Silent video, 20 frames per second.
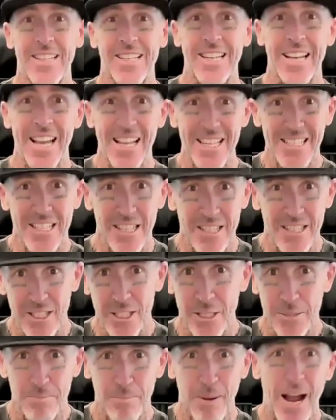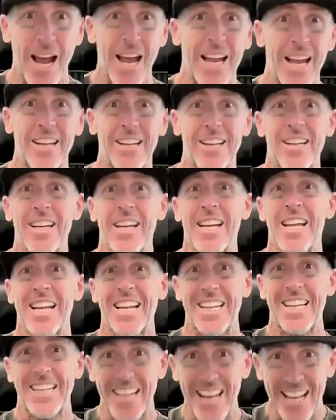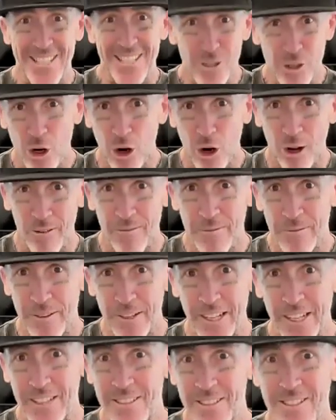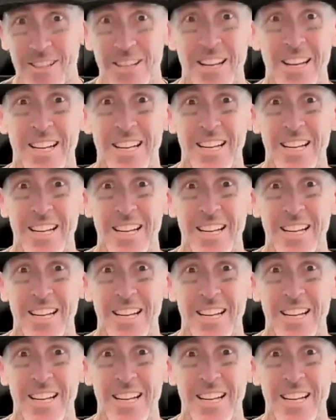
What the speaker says: less inspired, less confident,